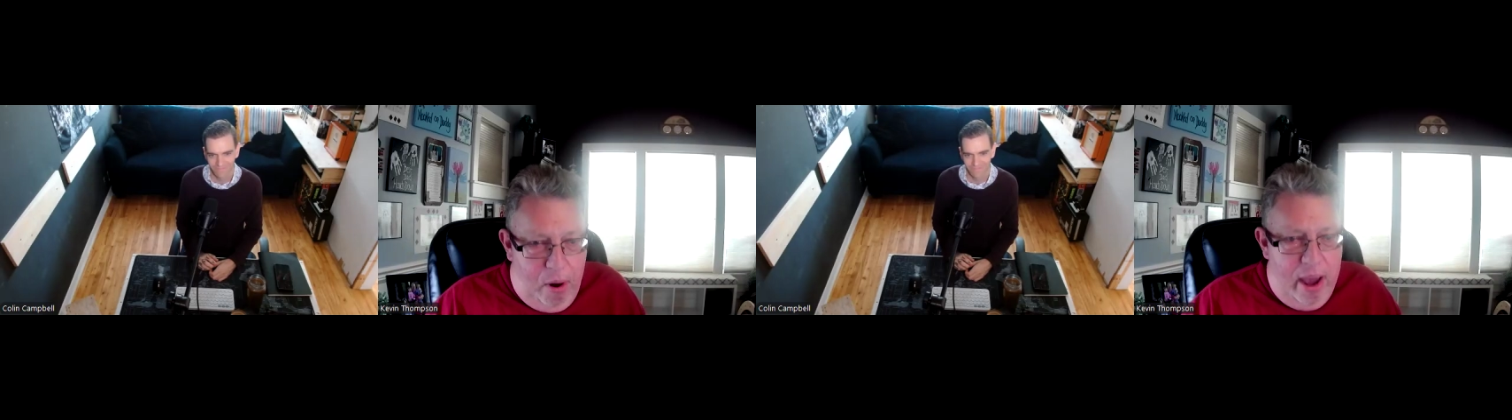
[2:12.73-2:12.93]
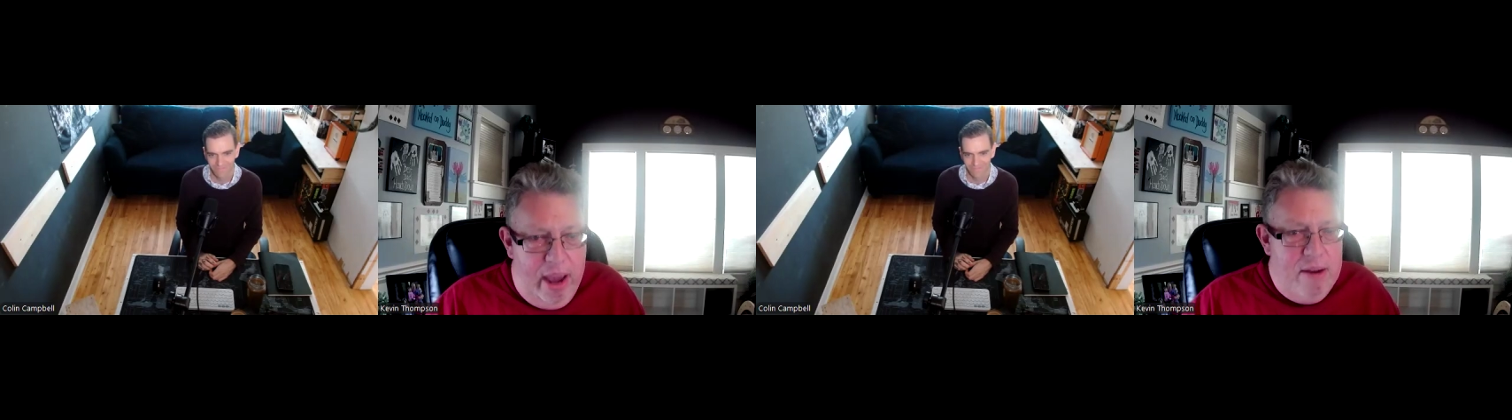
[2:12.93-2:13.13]

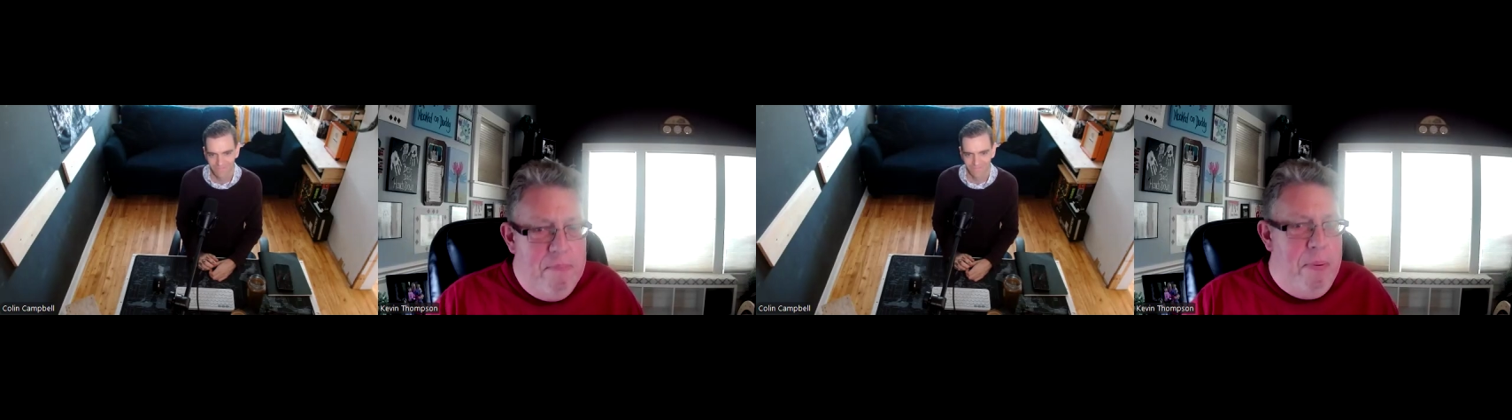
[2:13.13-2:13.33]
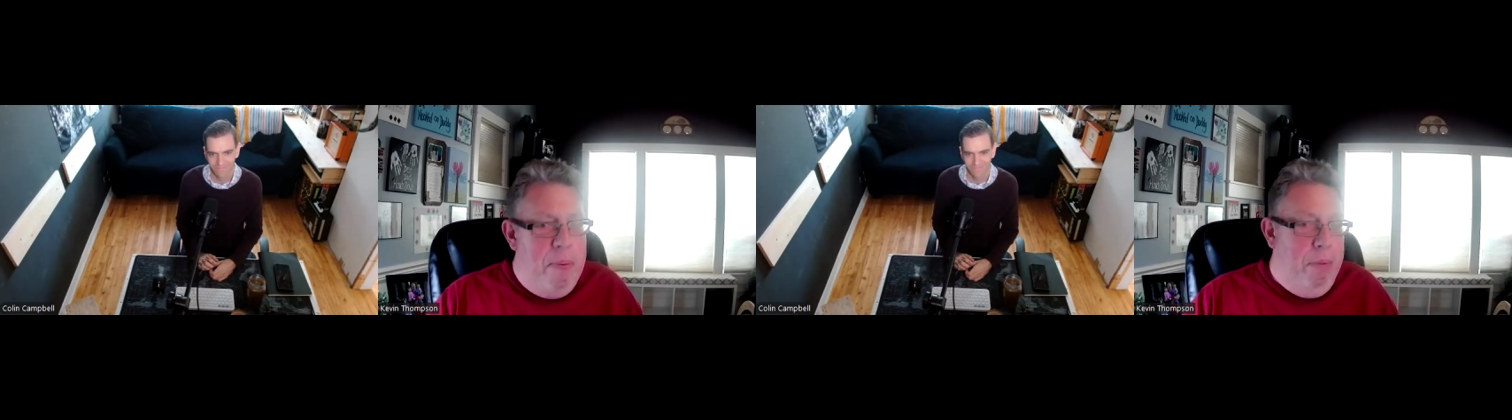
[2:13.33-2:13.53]

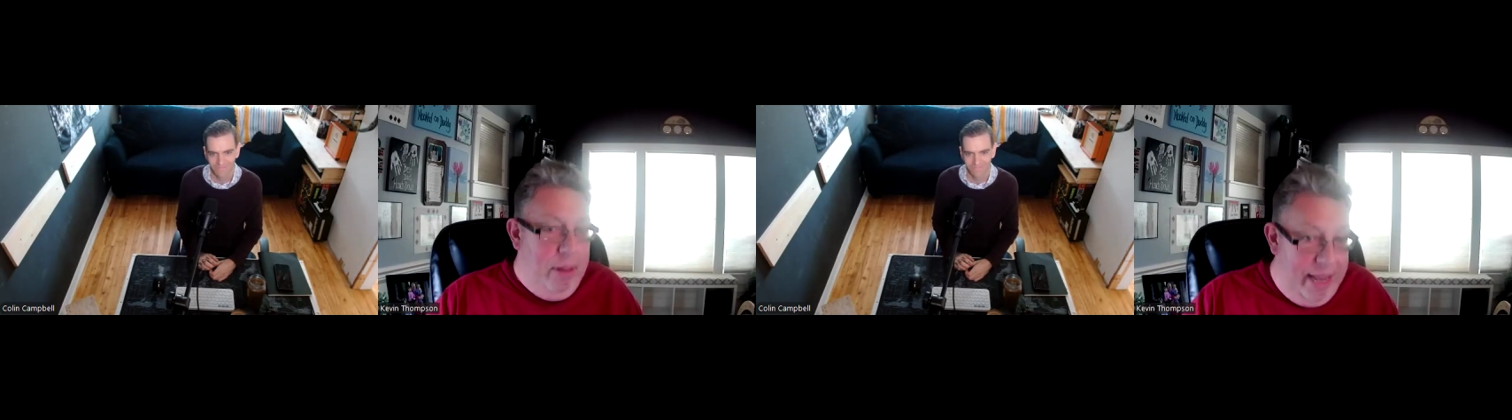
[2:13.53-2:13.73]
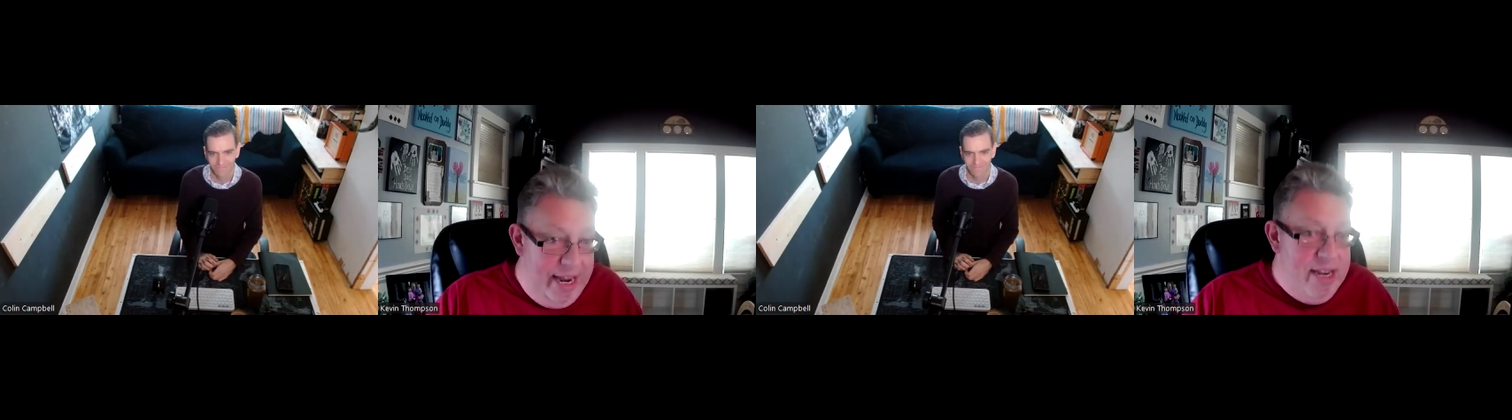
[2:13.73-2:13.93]
Brian
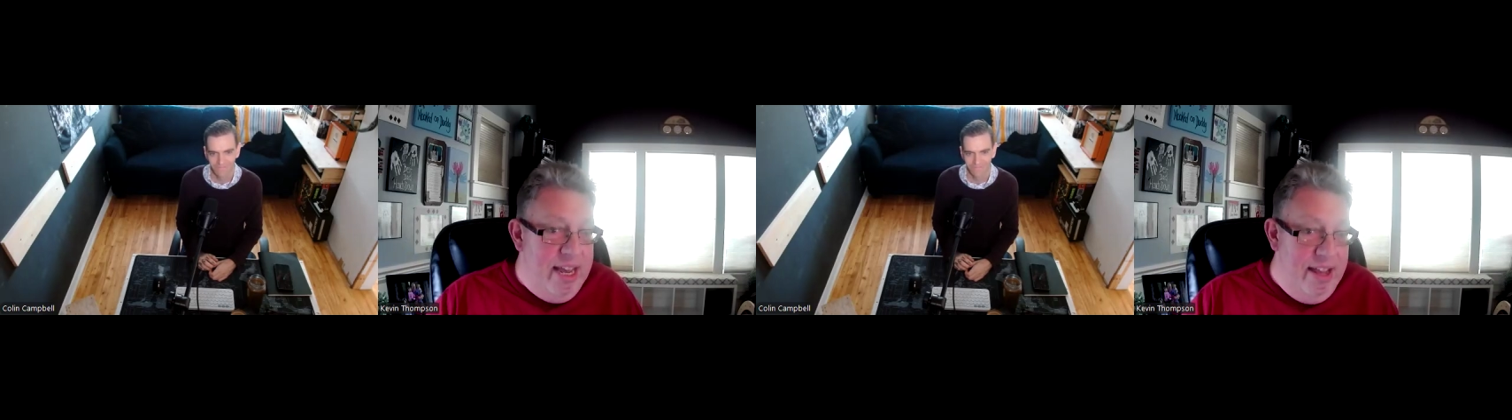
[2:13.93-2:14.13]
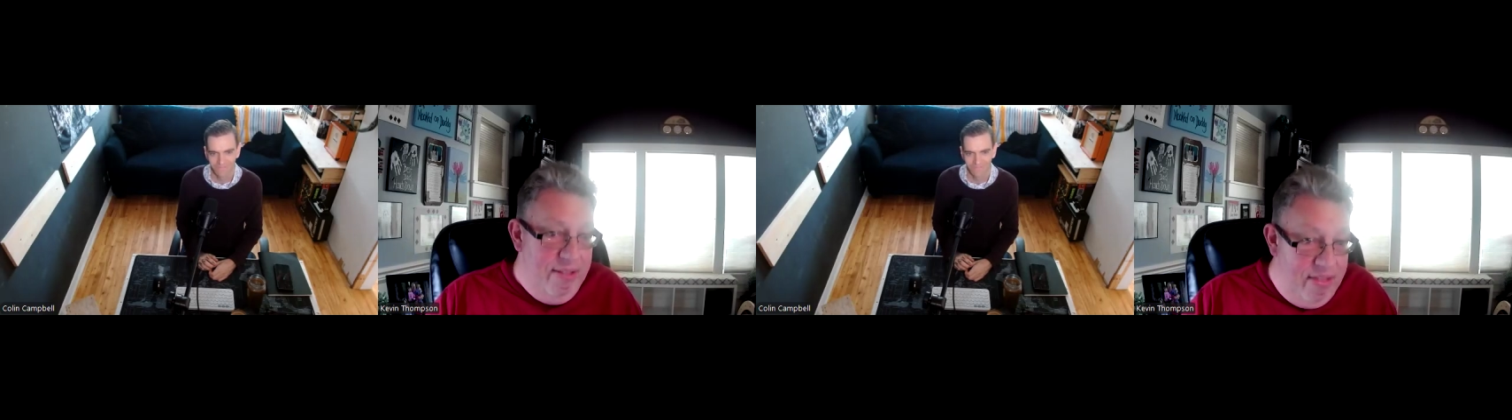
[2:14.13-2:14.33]

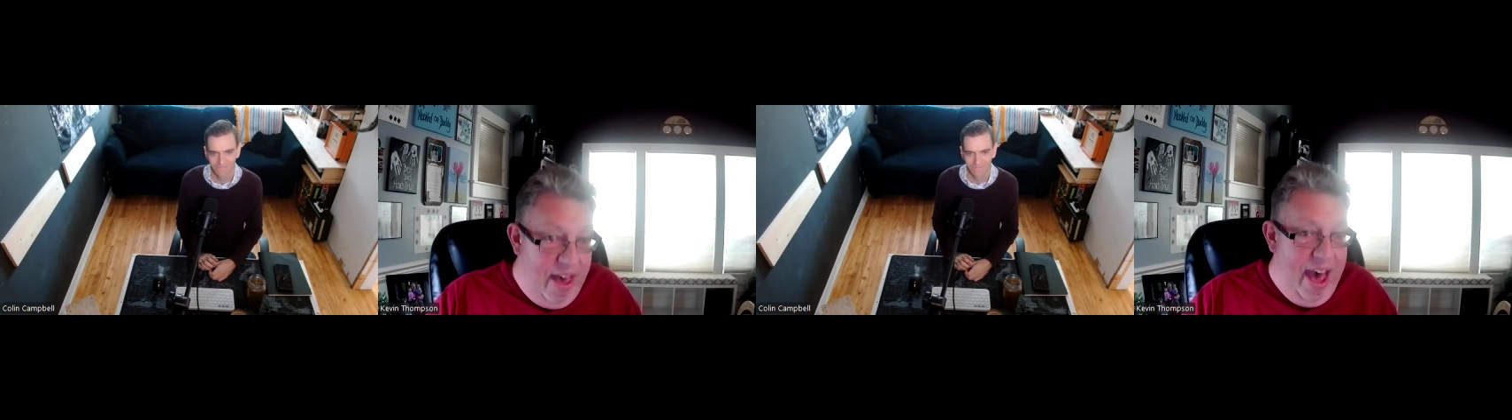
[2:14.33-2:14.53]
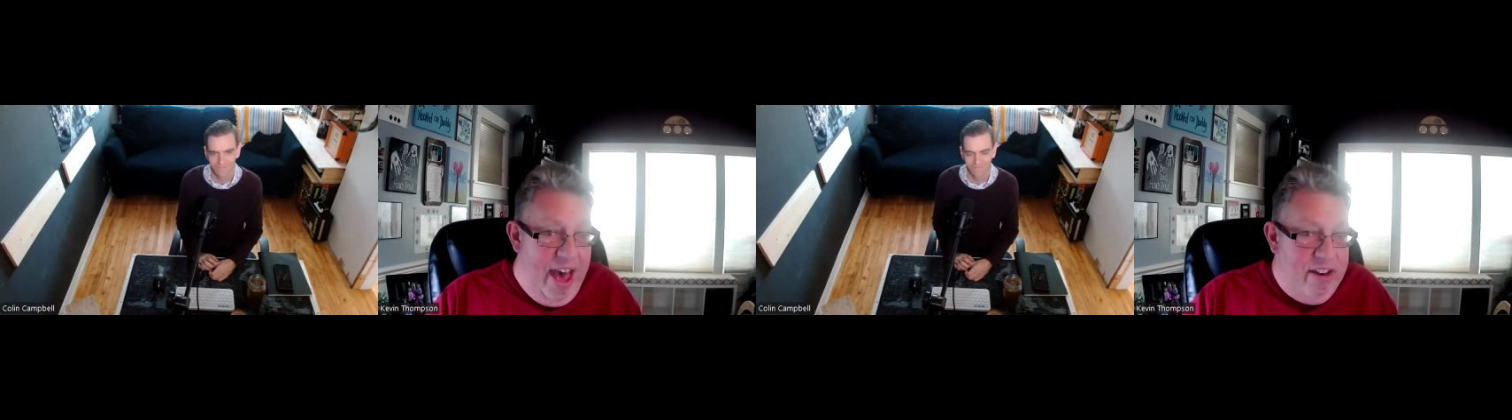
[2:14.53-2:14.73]
played in
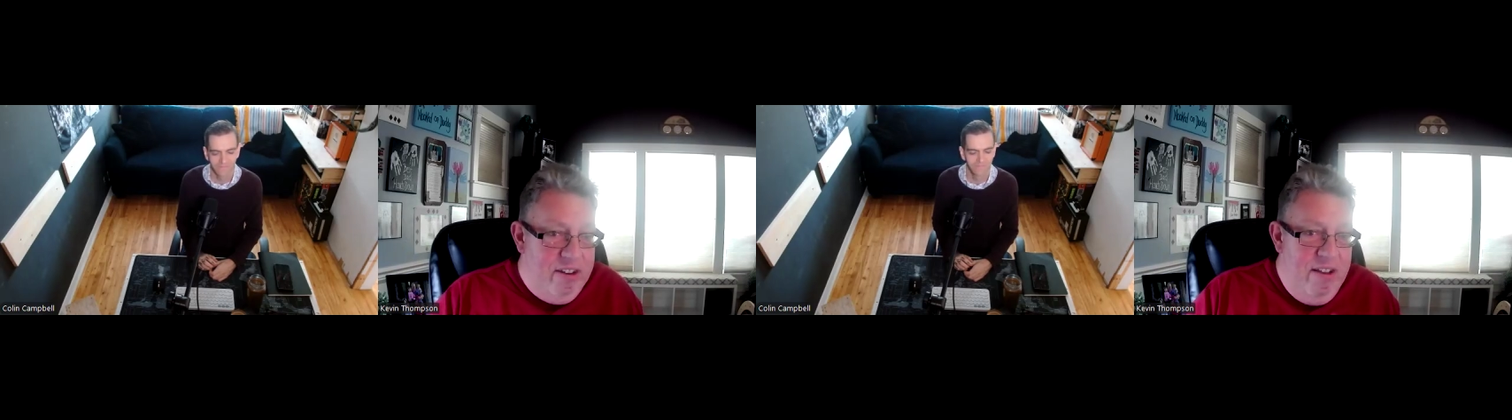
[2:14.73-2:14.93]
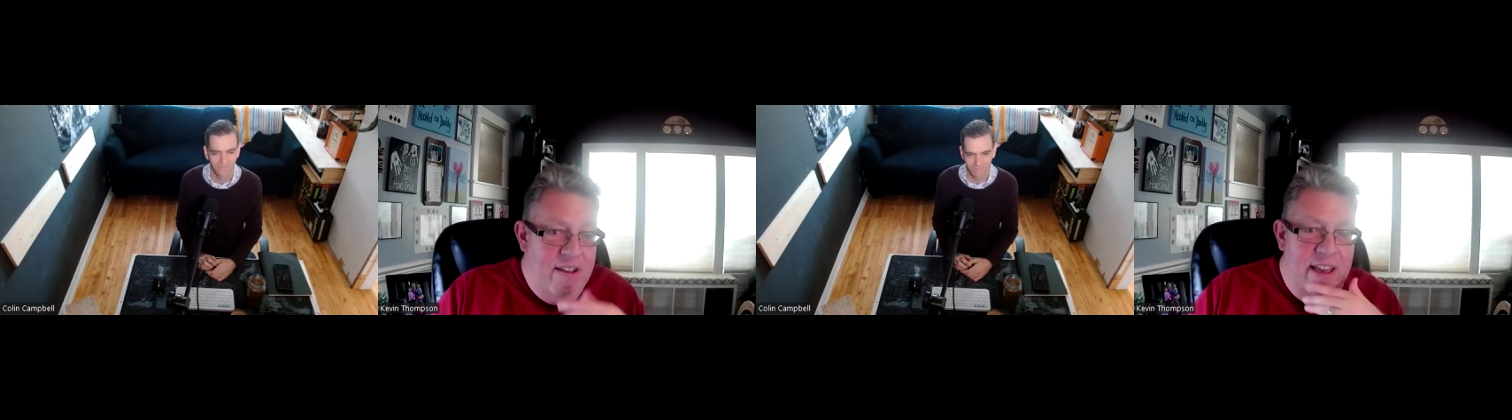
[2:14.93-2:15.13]
that.